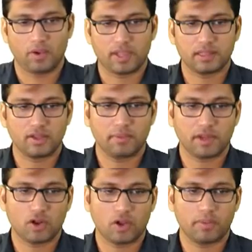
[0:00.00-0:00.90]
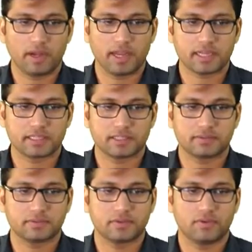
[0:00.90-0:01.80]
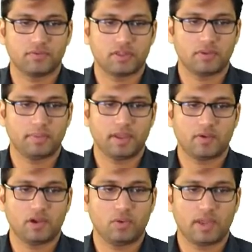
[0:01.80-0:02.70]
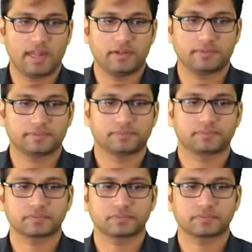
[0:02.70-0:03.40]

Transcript: okay. There will be a normal reaction which will be equal to n.